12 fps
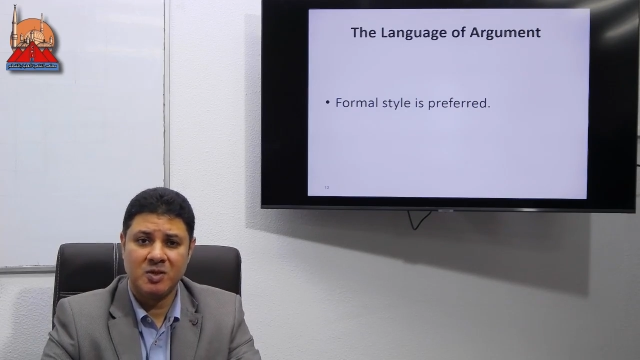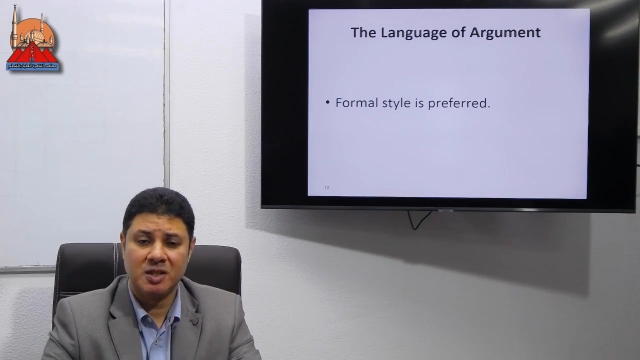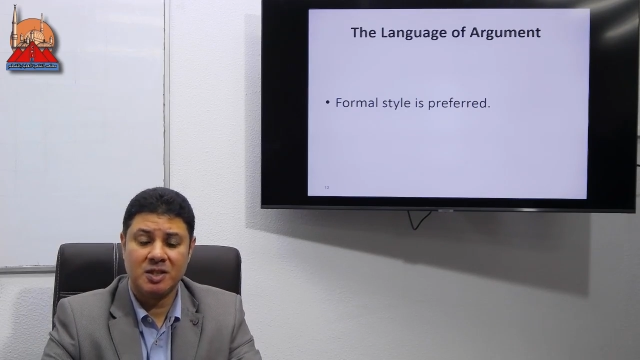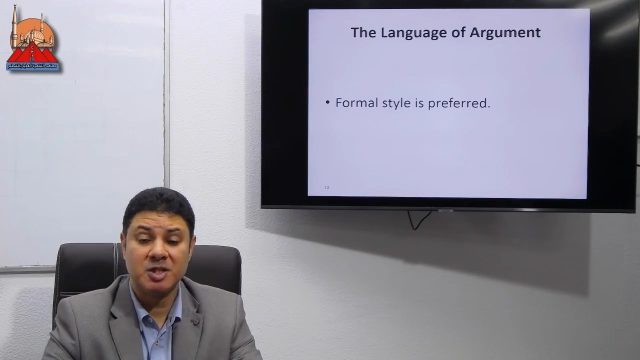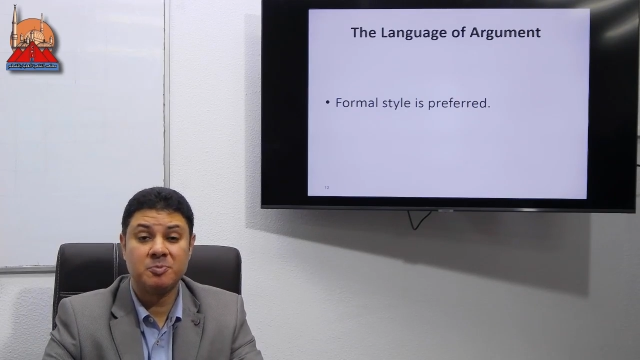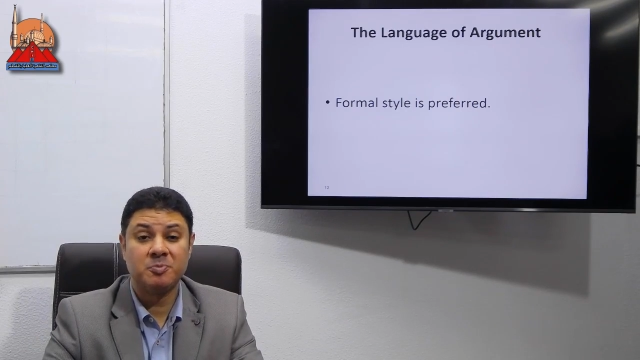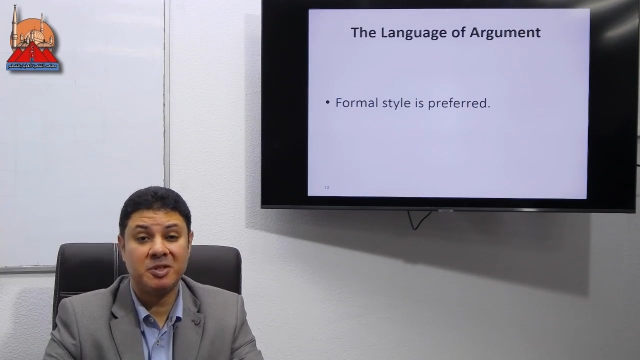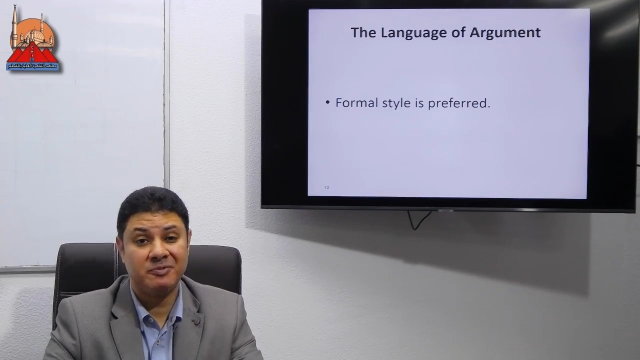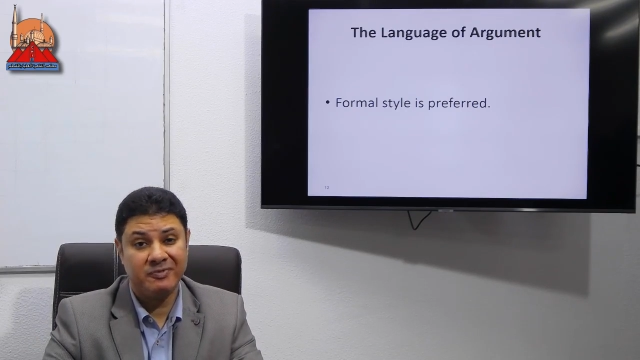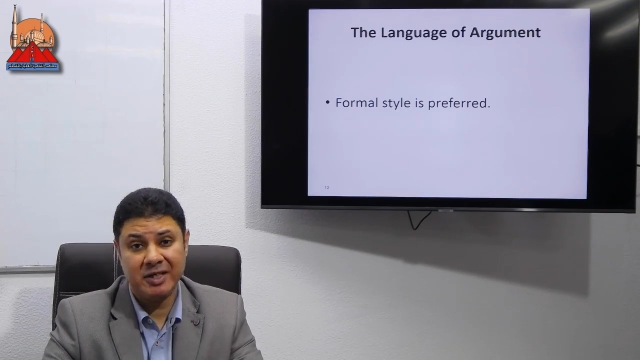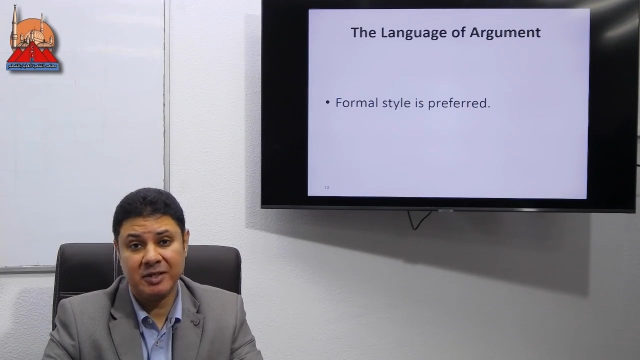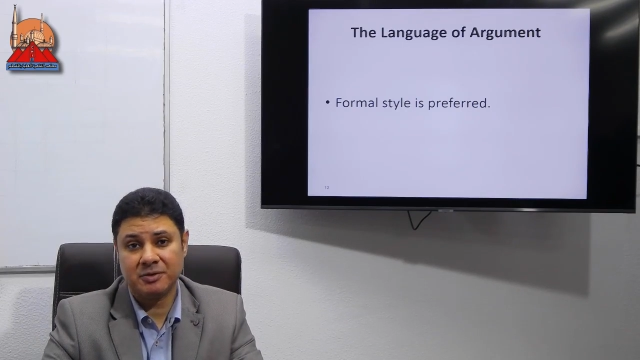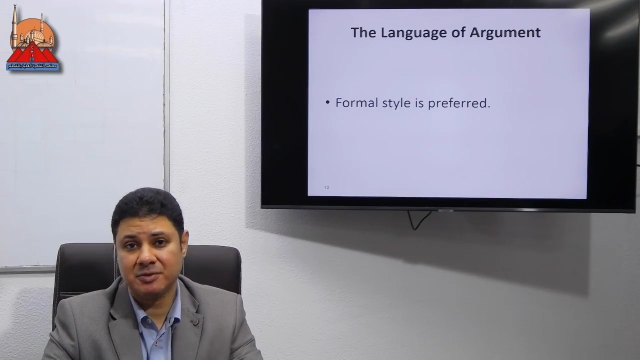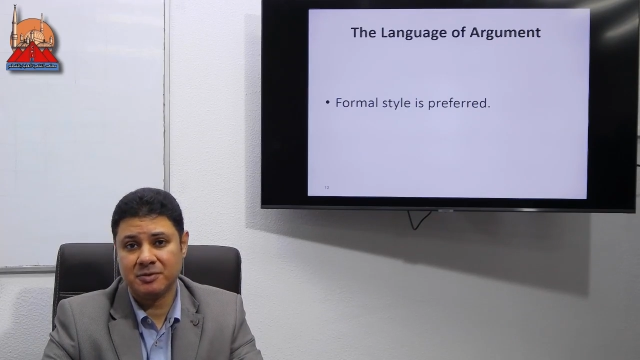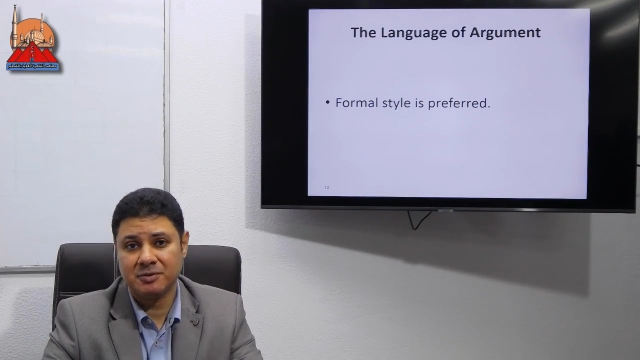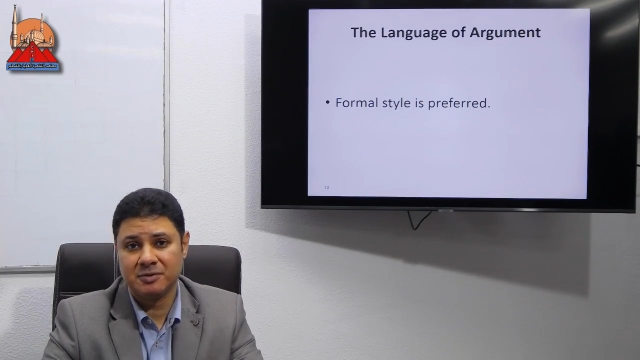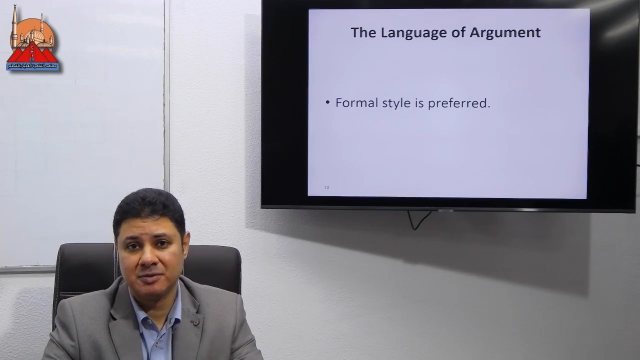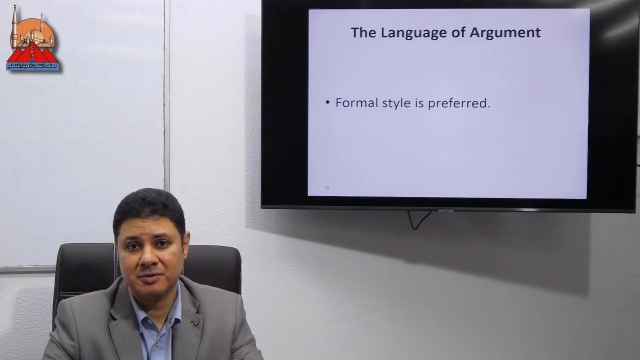it is preferred
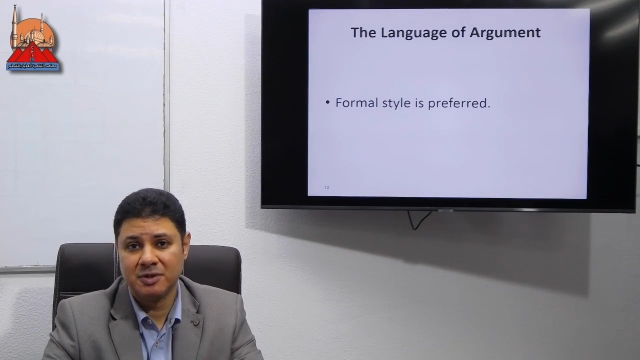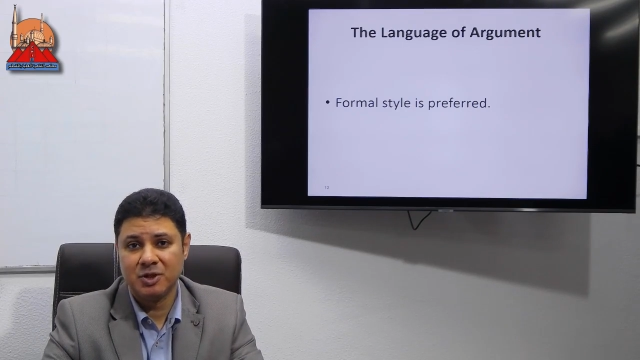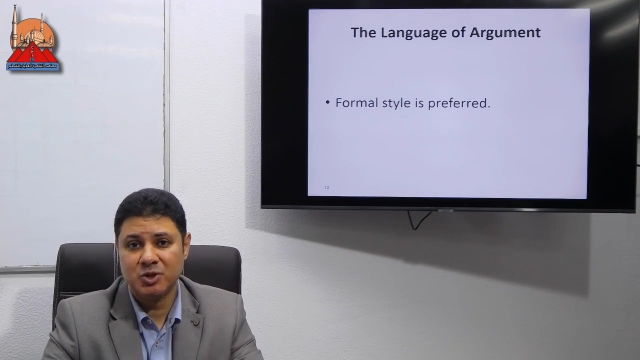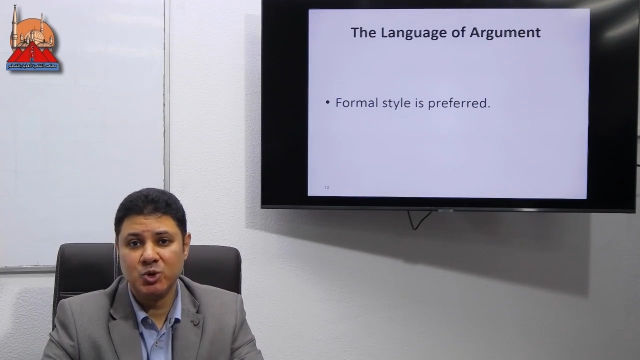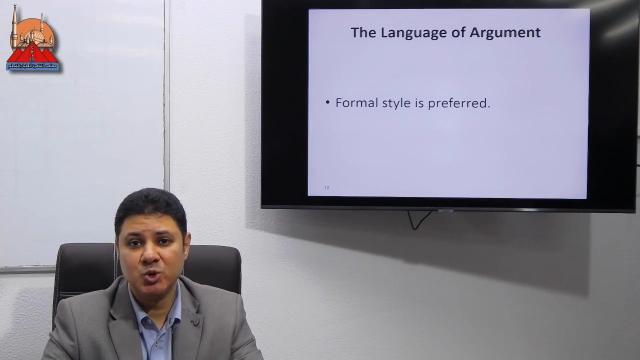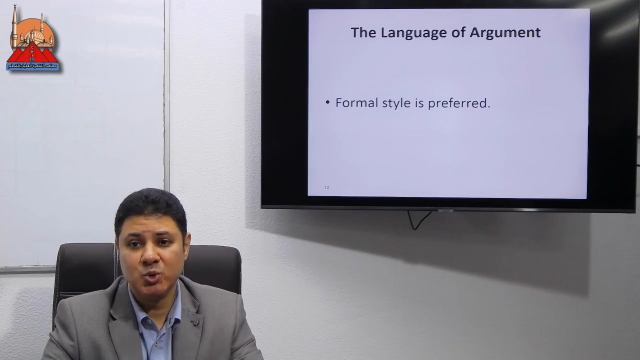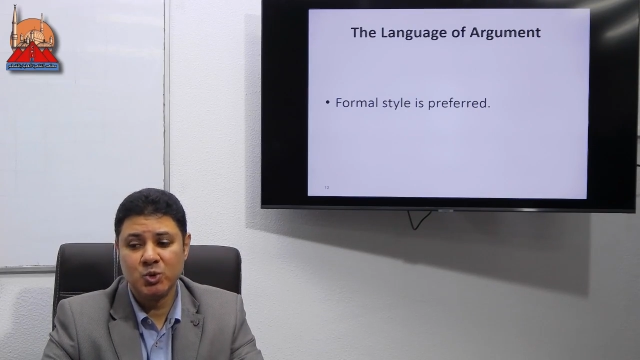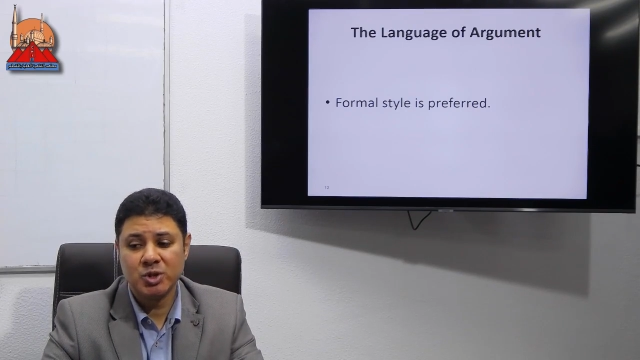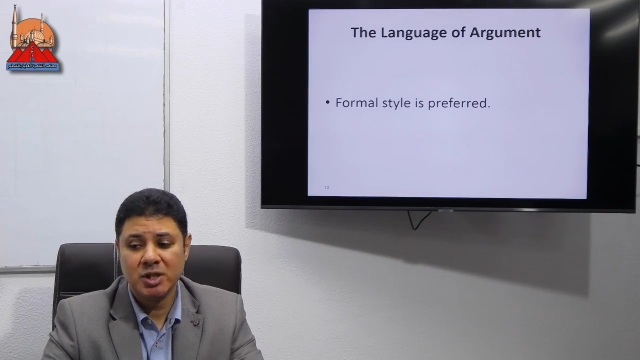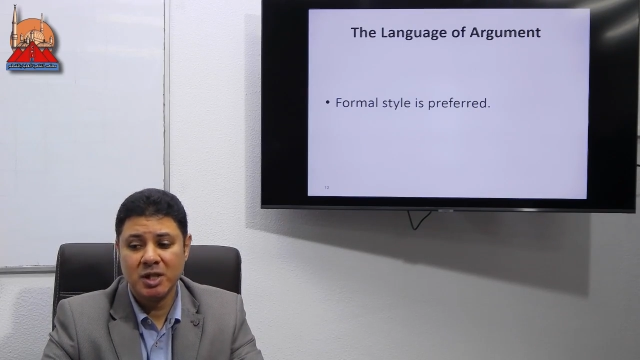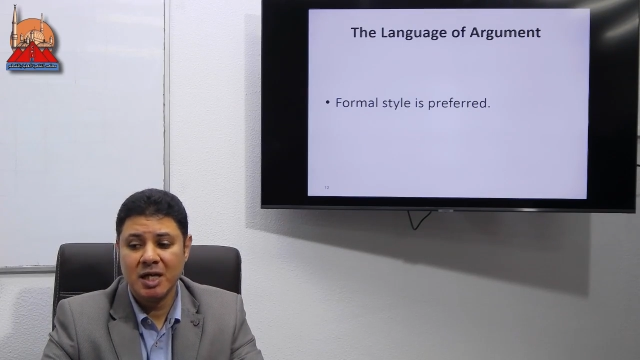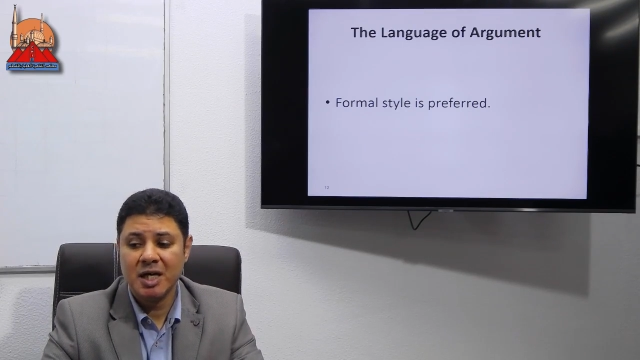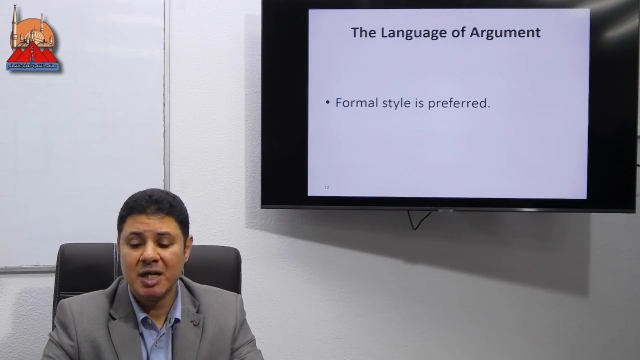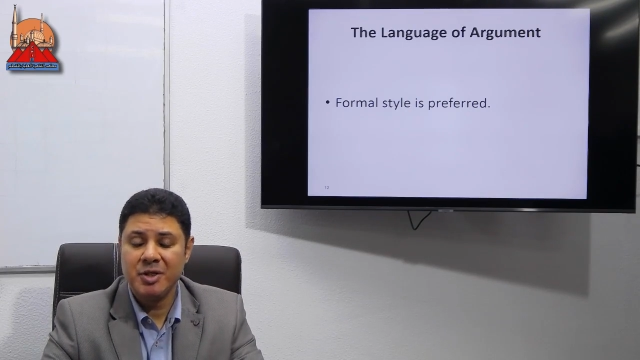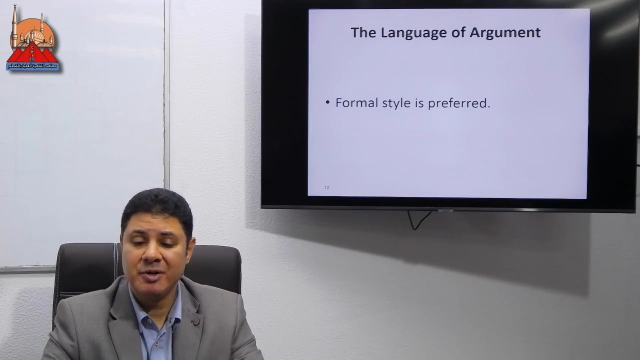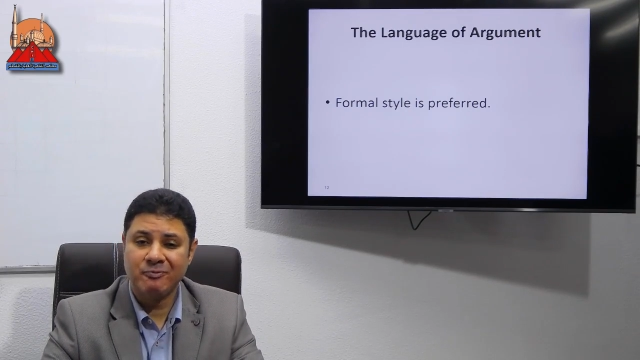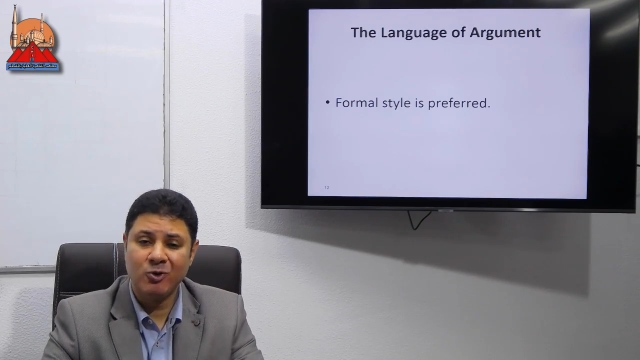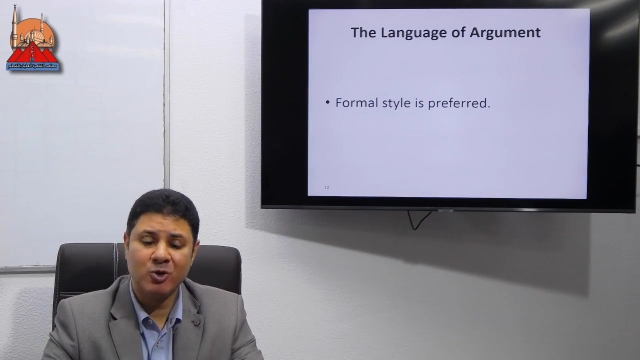to use the
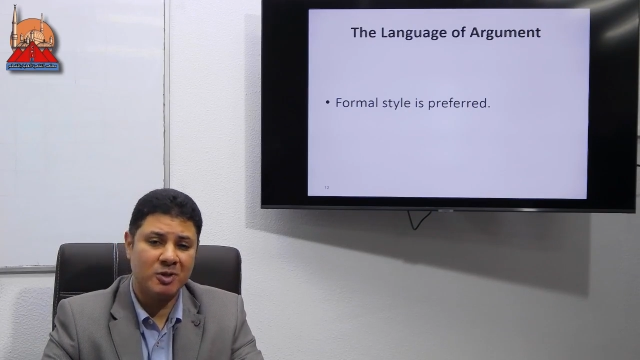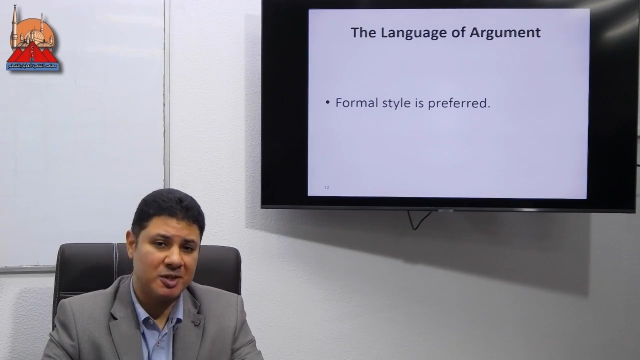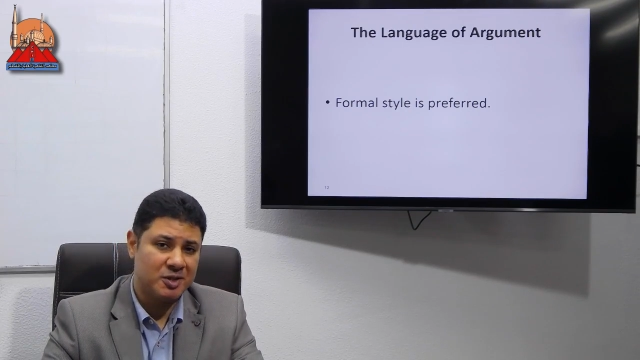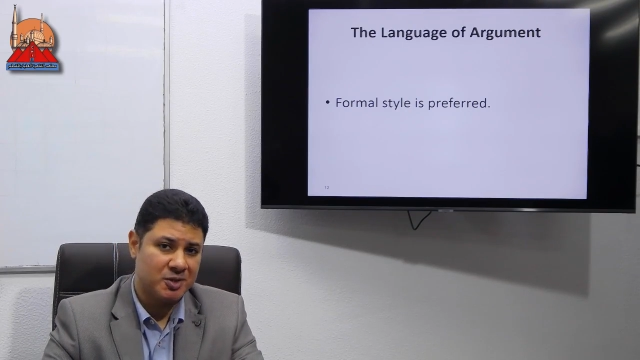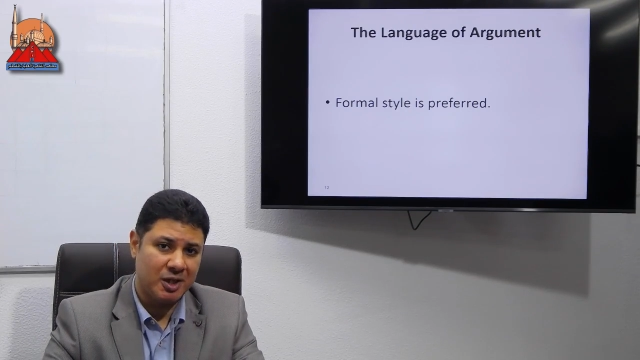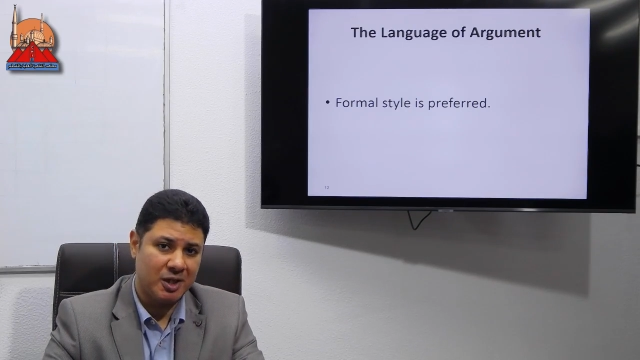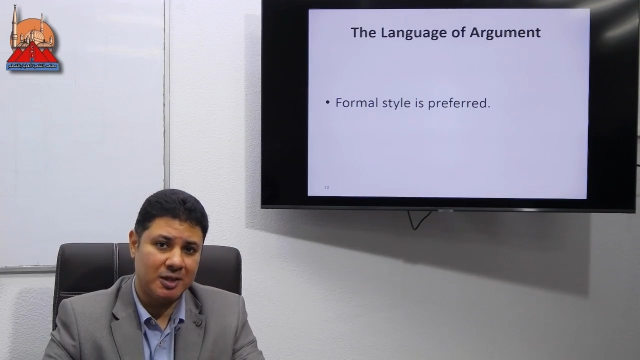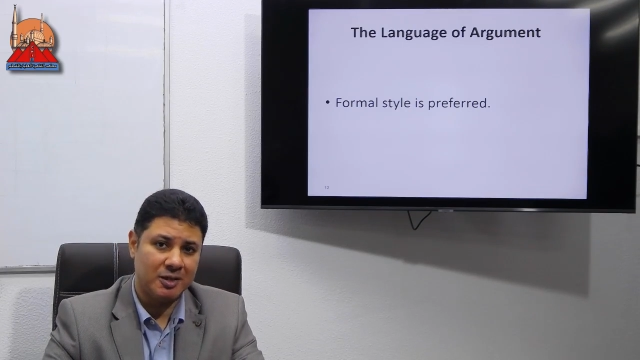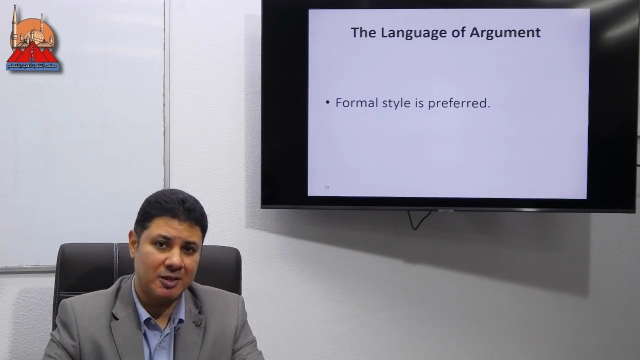formal style.